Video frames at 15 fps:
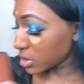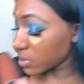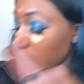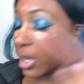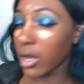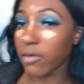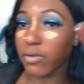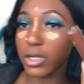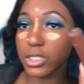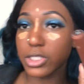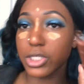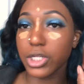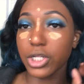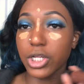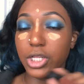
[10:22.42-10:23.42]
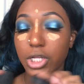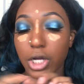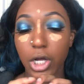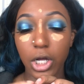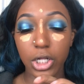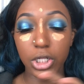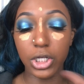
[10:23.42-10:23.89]
is my e.l.f. concealer in the
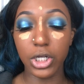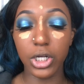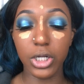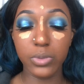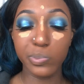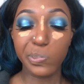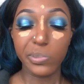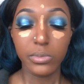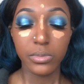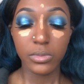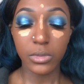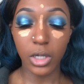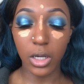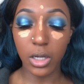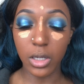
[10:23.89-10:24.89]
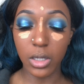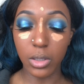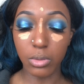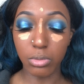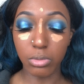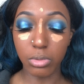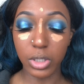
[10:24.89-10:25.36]
color
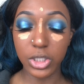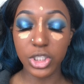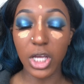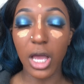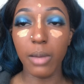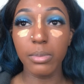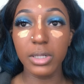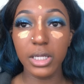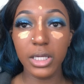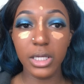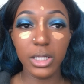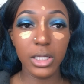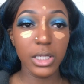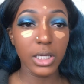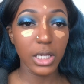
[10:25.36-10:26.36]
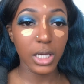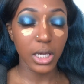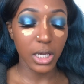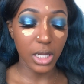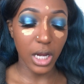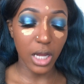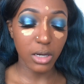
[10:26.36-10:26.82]
Rich Ebony.
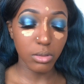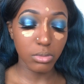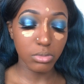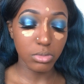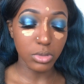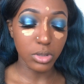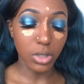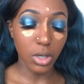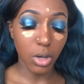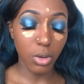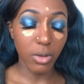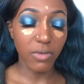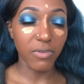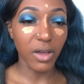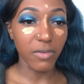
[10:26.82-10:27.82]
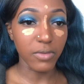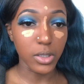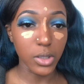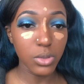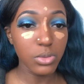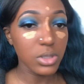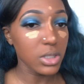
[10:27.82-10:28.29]
And I don't know if I've
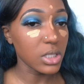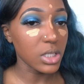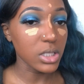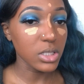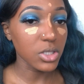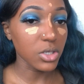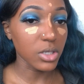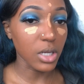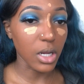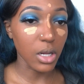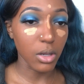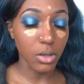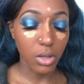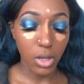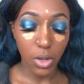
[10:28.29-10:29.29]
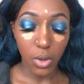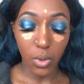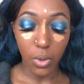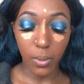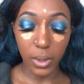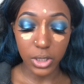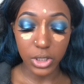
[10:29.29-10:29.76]
used this or not
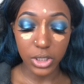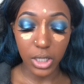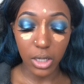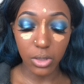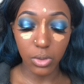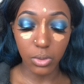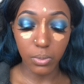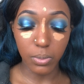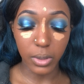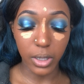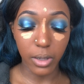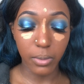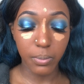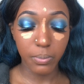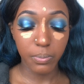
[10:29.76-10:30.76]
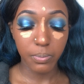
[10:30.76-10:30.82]
on my channel, but